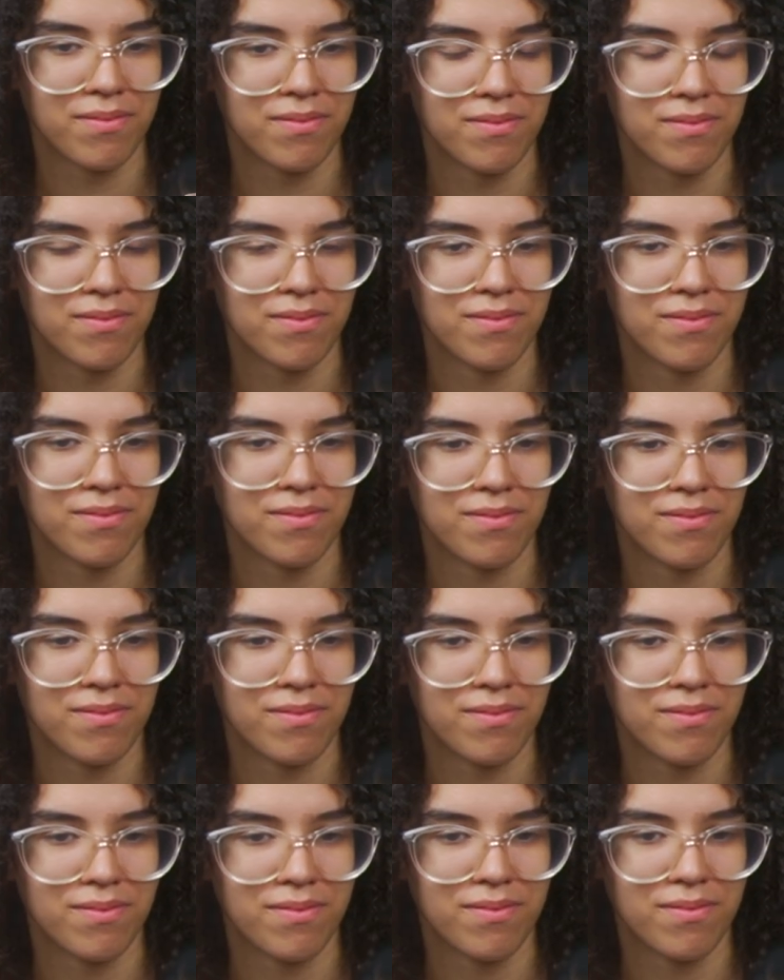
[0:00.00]

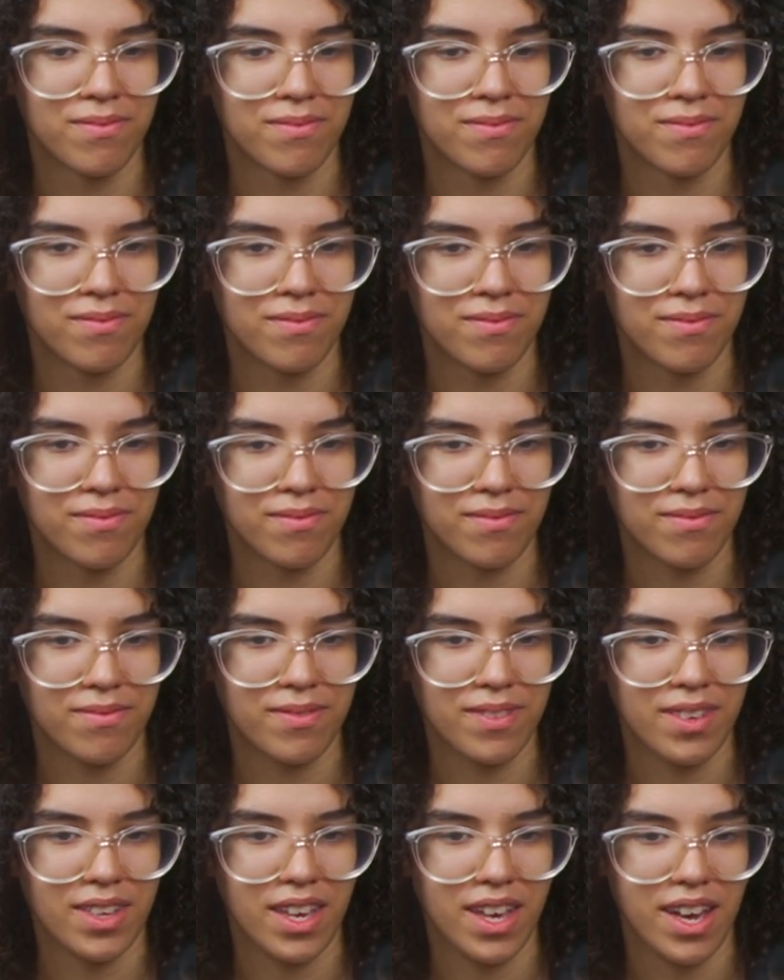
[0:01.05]

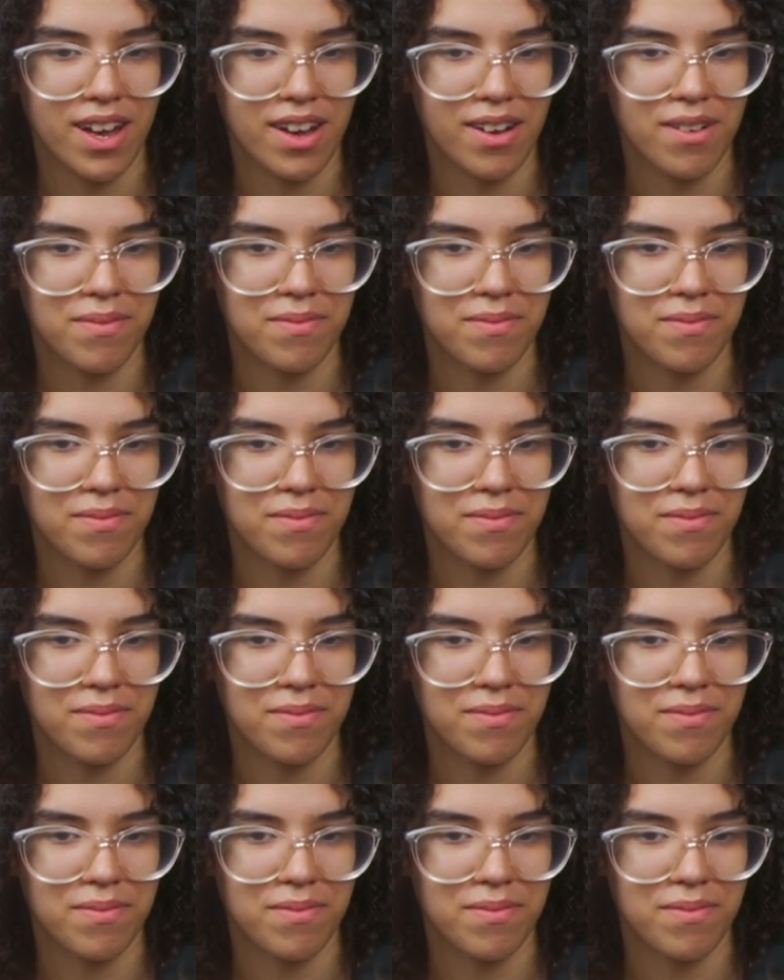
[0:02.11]
(silent)